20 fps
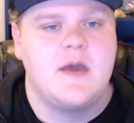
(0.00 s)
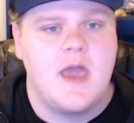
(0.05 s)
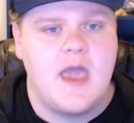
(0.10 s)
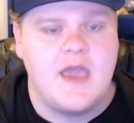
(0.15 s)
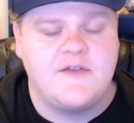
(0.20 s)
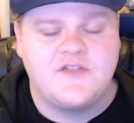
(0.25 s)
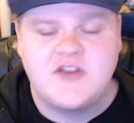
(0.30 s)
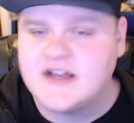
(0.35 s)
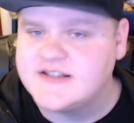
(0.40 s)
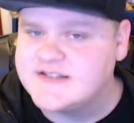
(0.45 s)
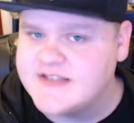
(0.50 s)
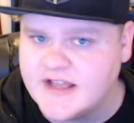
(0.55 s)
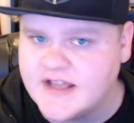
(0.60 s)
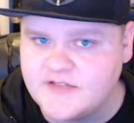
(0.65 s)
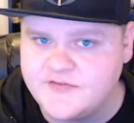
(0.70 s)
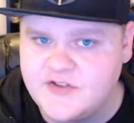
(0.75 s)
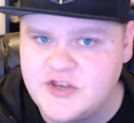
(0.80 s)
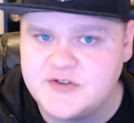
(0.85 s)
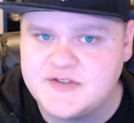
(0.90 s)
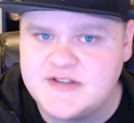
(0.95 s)
If you guys like the
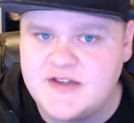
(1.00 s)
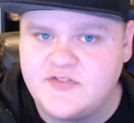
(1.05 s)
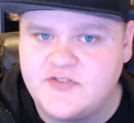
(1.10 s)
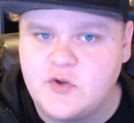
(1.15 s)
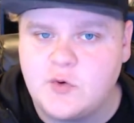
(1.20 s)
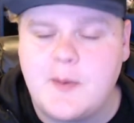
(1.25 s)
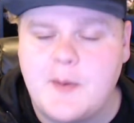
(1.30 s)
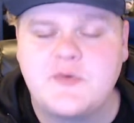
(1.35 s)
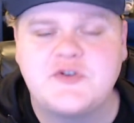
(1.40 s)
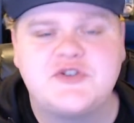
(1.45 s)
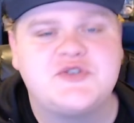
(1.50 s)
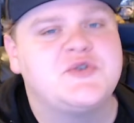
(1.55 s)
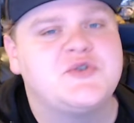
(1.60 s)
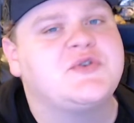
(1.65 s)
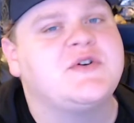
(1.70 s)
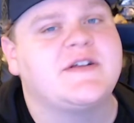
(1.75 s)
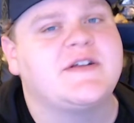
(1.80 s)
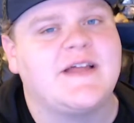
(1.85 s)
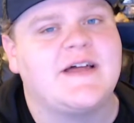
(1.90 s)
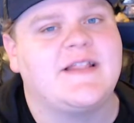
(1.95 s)
video, definitely remember to
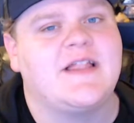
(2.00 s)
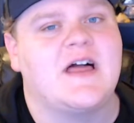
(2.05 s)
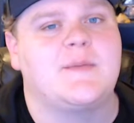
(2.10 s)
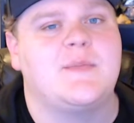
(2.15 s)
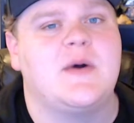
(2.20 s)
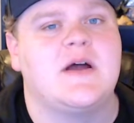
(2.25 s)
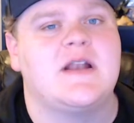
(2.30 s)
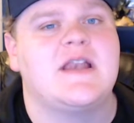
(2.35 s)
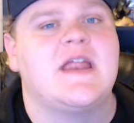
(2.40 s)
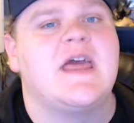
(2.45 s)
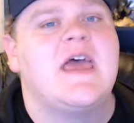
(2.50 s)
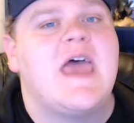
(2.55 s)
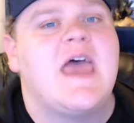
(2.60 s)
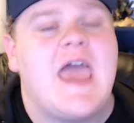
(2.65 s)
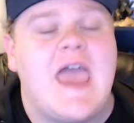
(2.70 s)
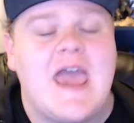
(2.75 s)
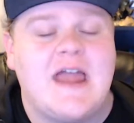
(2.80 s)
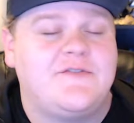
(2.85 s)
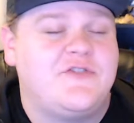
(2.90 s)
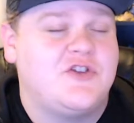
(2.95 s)
click that like button,
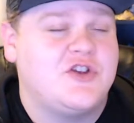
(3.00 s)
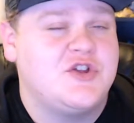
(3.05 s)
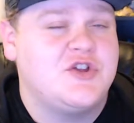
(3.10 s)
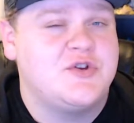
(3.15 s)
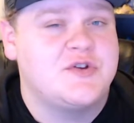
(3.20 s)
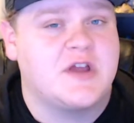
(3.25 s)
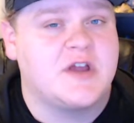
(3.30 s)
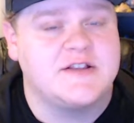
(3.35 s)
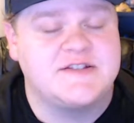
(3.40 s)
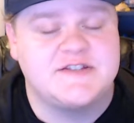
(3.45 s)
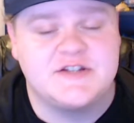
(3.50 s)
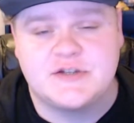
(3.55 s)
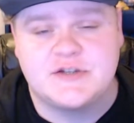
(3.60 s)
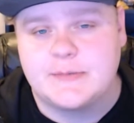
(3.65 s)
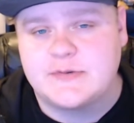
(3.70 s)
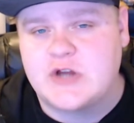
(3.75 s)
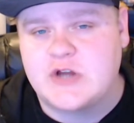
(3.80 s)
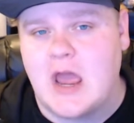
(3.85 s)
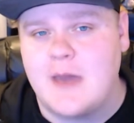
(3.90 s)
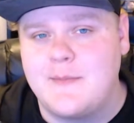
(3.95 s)
and if you're new, consider
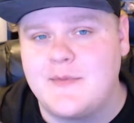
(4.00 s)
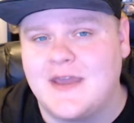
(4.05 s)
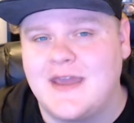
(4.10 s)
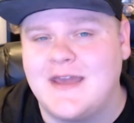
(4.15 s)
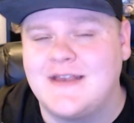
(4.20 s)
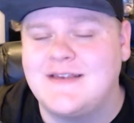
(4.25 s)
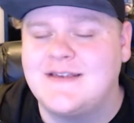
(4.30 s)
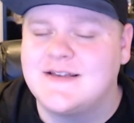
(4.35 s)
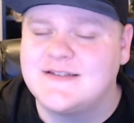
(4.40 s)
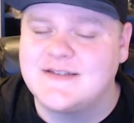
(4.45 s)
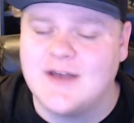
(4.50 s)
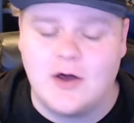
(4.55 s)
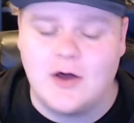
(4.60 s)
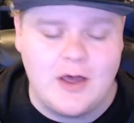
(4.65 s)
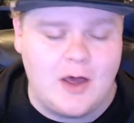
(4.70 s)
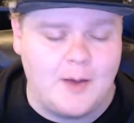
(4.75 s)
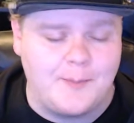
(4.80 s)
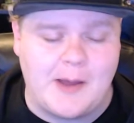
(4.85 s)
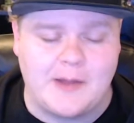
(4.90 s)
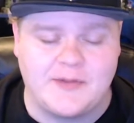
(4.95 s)
subscribing. It does all
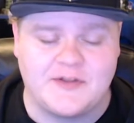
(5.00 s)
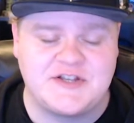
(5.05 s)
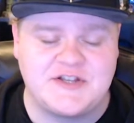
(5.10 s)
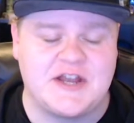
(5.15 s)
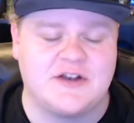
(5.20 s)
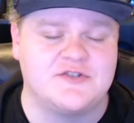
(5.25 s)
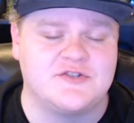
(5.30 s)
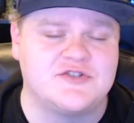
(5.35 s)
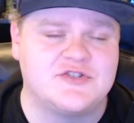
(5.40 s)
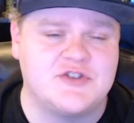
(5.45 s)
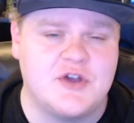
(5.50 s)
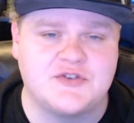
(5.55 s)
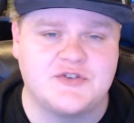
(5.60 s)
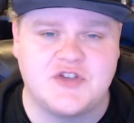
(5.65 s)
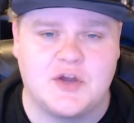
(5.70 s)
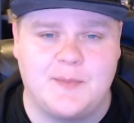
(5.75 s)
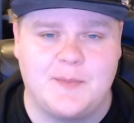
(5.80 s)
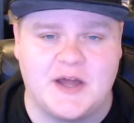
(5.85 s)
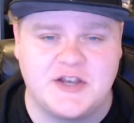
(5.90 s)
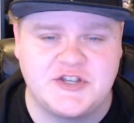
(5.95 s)
help out the channel
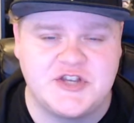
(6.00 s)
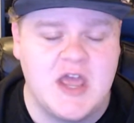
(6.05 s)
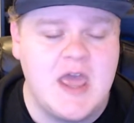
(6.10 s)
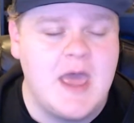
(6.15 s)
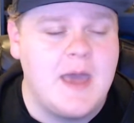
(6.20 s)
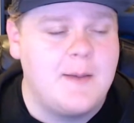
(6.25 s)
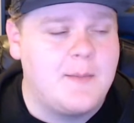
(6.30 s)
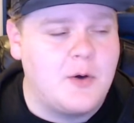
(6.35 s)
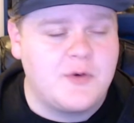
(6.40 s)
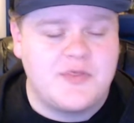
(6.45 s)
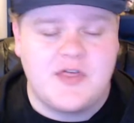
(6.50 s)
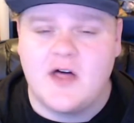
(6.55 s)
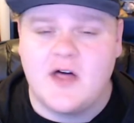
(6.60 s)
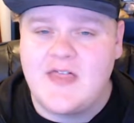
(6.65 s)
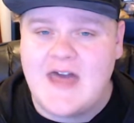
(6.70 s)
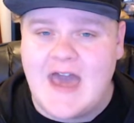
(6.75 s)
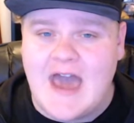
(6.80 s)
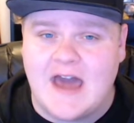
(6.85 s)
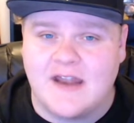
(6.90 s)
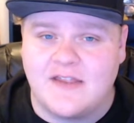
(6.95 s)
so much. But with all
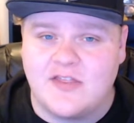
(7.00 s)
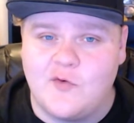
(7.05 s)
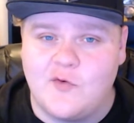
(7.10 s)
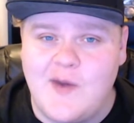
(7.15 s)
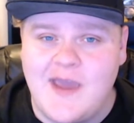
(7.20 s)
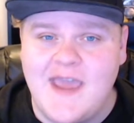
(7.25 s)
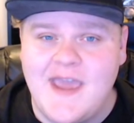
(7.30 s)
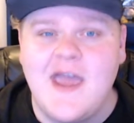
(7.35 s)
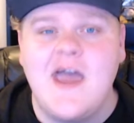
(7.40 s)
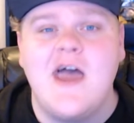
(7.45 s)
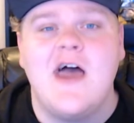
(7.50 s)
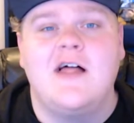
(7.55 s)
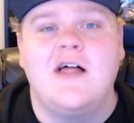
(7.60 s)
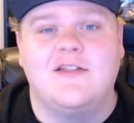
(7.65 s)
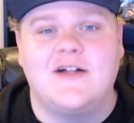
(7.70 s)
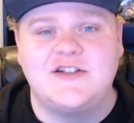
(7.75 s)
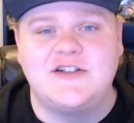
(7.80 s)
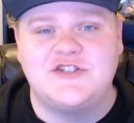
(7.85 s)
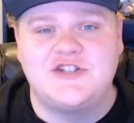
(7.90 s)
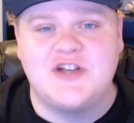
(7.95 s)
that out of the way,
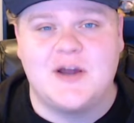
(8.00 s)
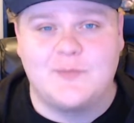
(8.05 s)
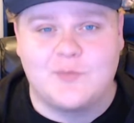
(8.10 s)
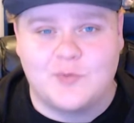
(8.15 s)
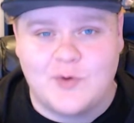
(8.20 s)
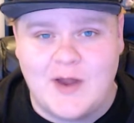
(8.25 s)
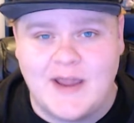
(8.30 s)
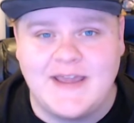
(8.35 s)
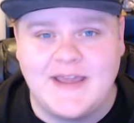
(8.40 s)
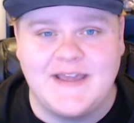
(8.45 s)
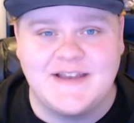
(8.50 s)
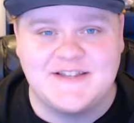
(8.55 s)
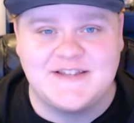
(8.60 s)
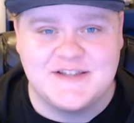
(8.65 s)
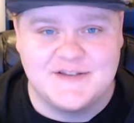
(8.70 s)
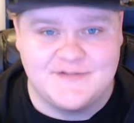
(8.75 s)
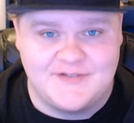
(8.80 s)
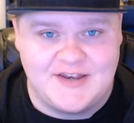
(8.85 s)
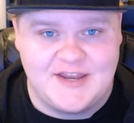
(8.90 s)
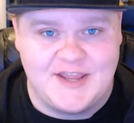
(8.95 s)
let's jump right into
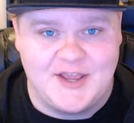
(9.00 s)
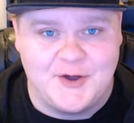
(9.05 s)
the video.